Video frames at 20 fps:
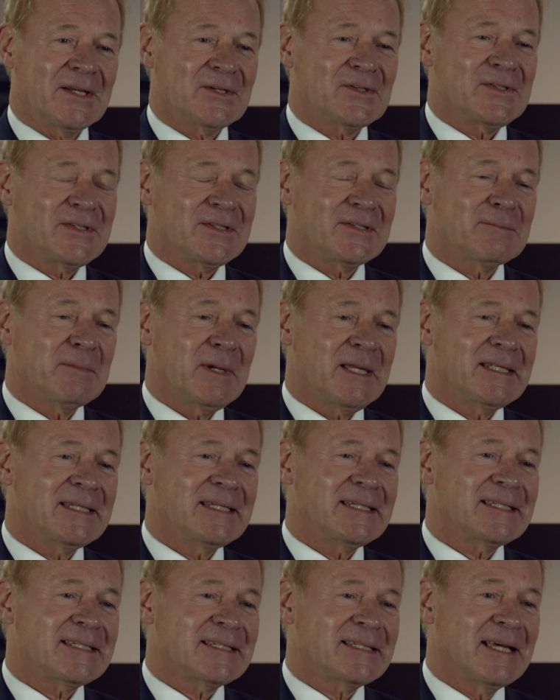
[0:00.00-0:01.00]
actually spend
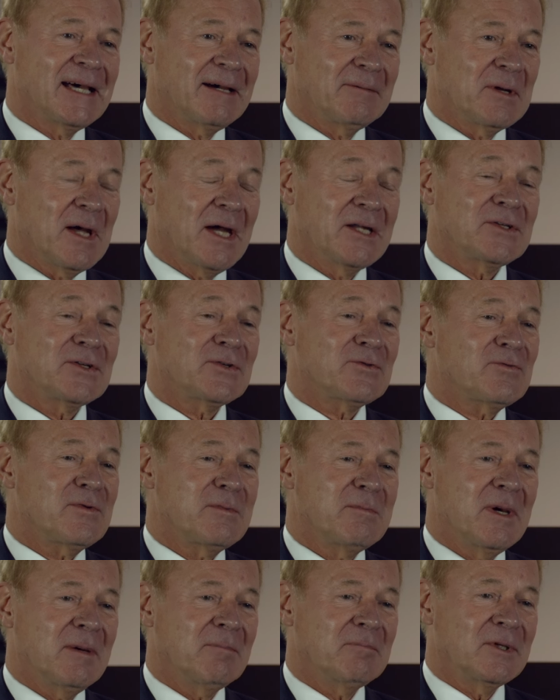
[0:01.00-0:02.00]
it. Um, I just
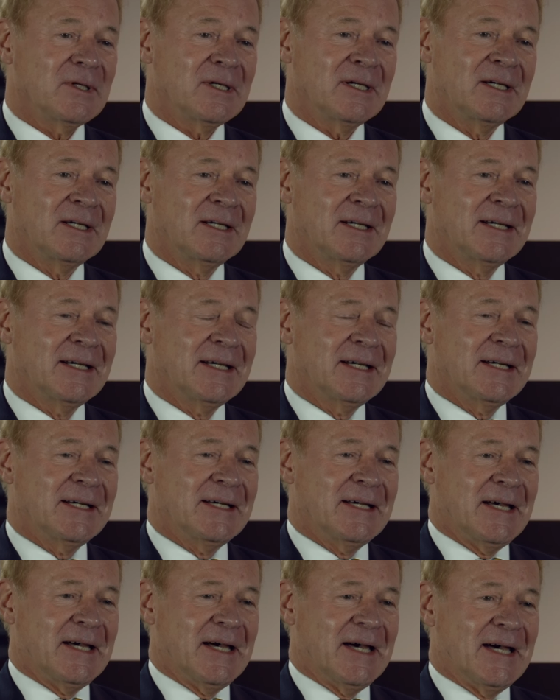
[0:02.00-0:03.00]
remember
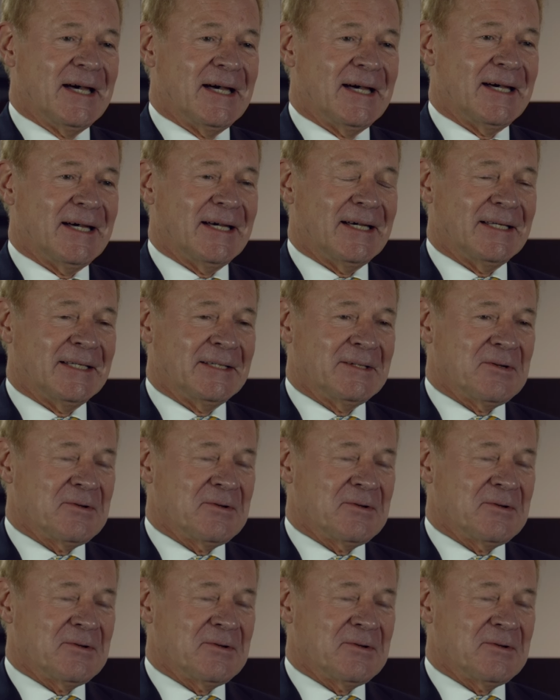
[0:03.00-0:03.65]
uh,